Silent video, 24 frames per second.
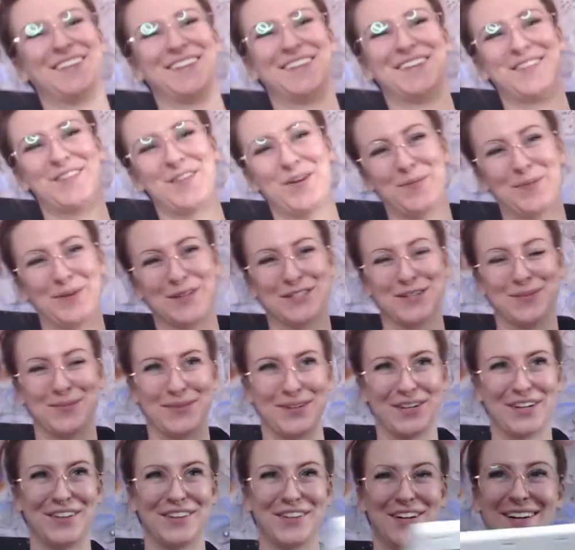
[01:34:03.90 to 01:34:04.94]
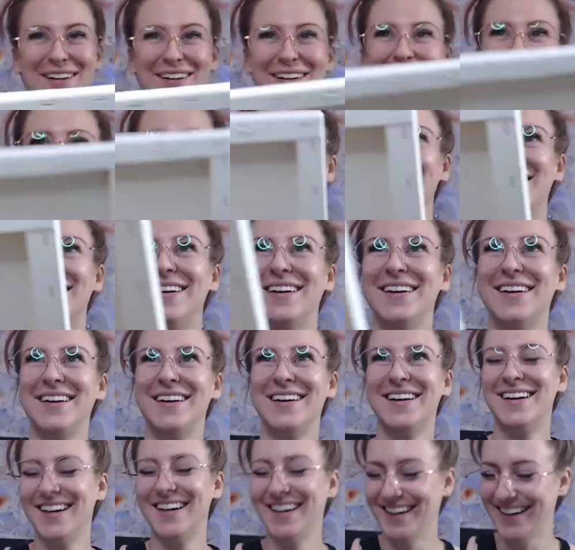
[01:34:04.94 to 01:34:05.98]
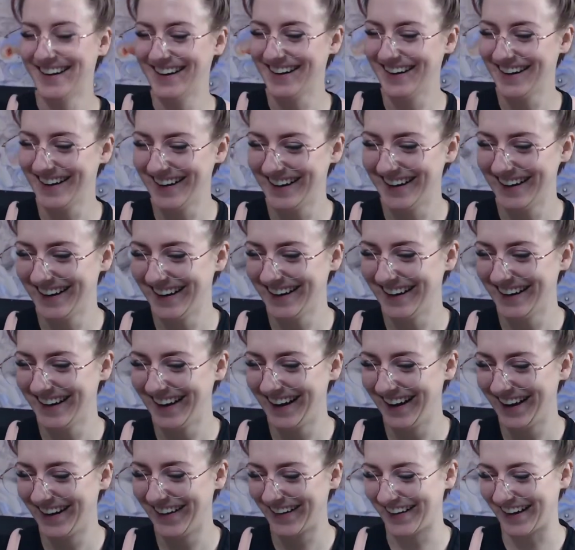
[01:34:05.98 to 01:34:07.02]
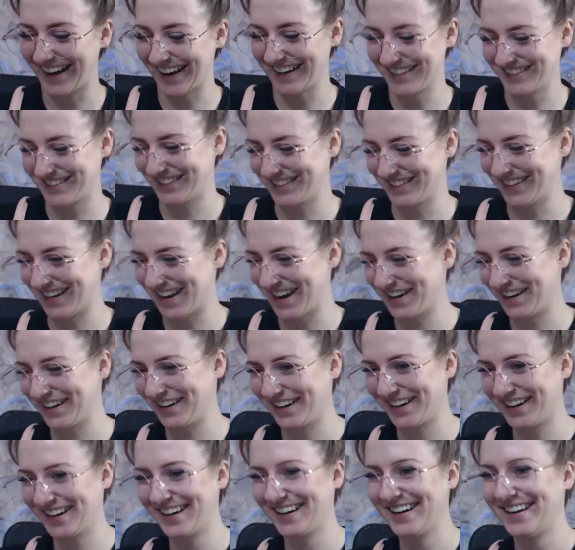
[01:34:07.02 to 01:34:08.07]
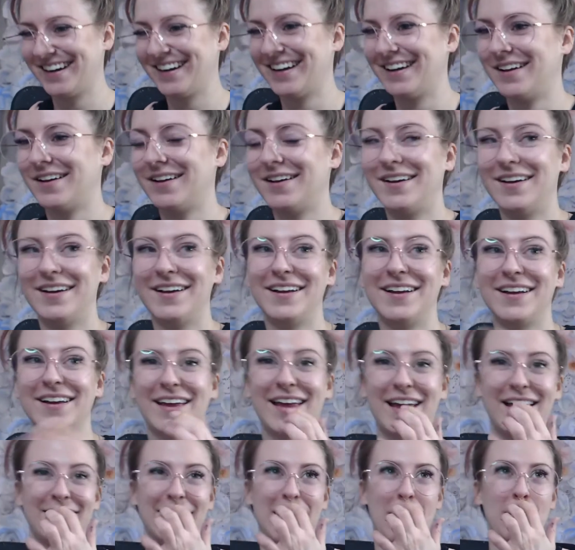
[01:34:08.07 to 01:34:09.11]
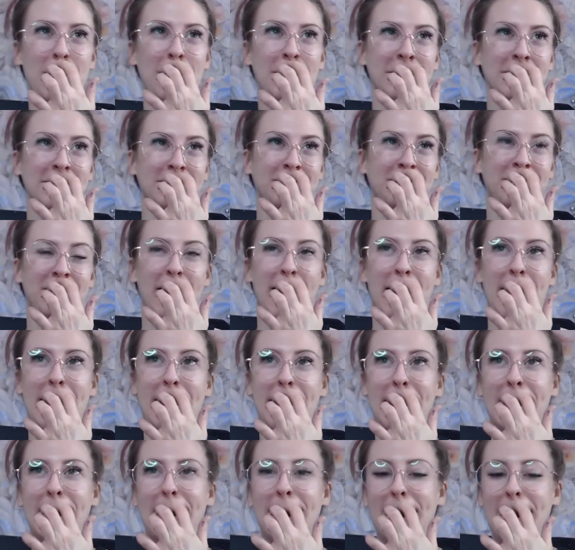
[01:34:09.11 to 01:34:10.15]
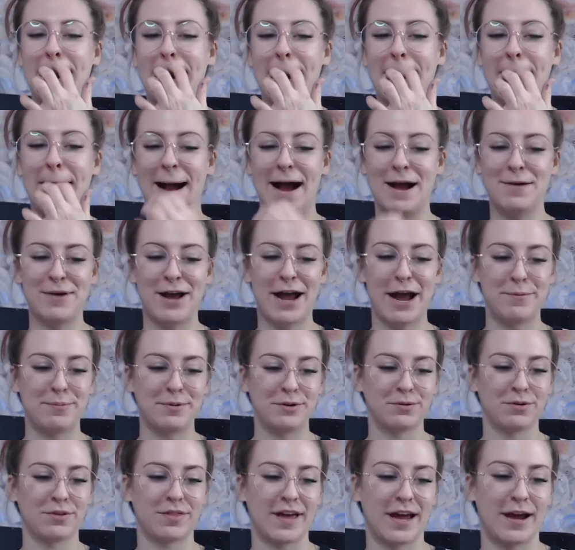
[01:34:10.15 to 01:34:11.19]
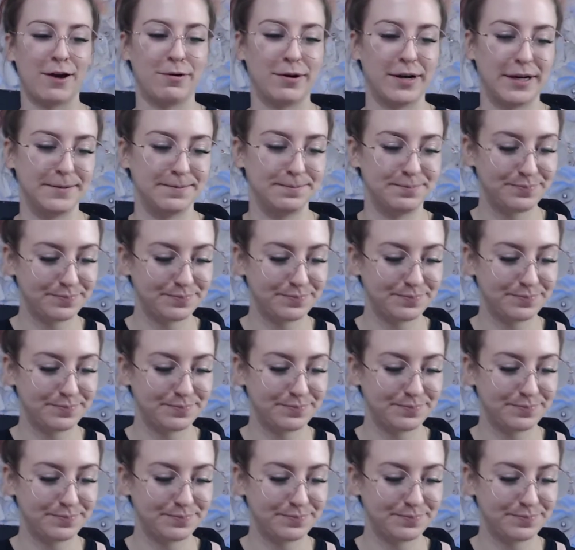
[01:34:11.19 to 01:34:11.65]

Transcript: There'll be something in there. Okay, Zoolander. Okay, that one was fun. I'm happy with that one.